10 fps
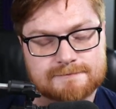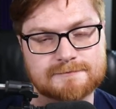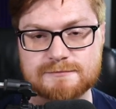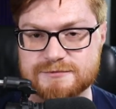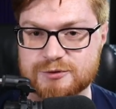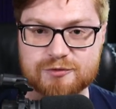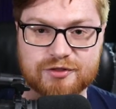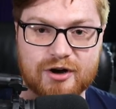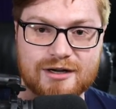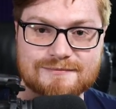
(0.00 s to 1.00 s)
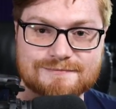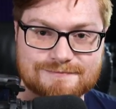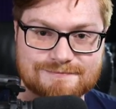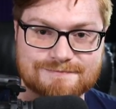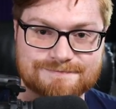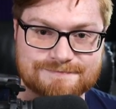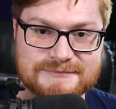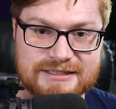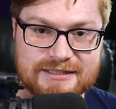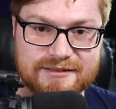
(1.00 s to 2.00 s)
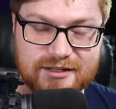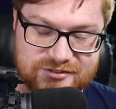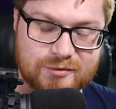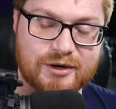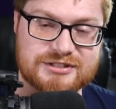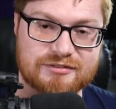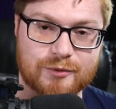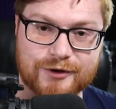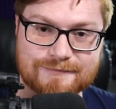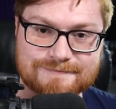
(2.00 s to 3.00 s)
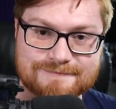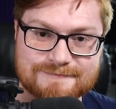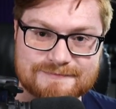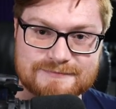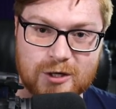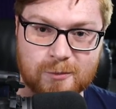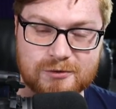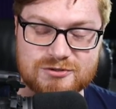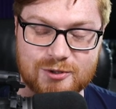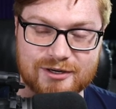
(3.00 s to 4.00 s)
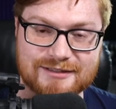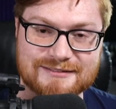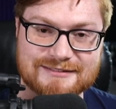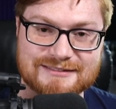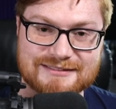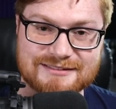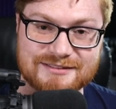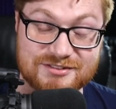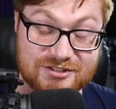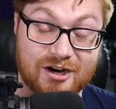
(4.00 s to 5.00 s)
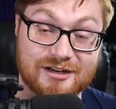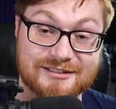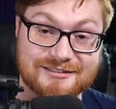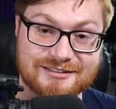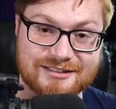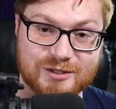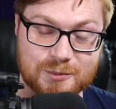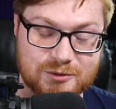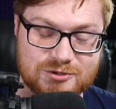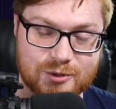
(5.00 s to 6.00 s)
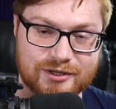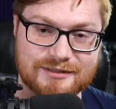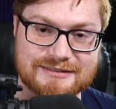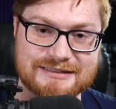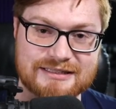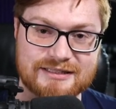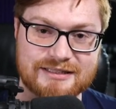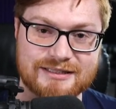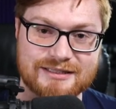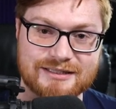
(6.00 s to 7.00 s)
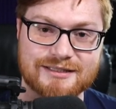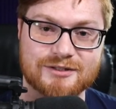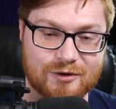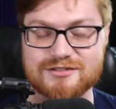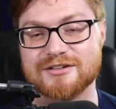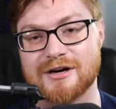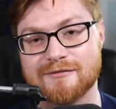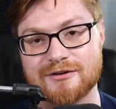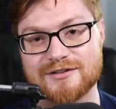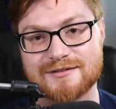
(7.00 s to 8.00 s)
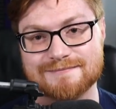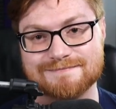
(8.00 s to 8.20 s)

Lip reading: Food for thought. Thanks so much, everyone. I hope you enjoy this talk, and I hope you enjoy the rest of the conference.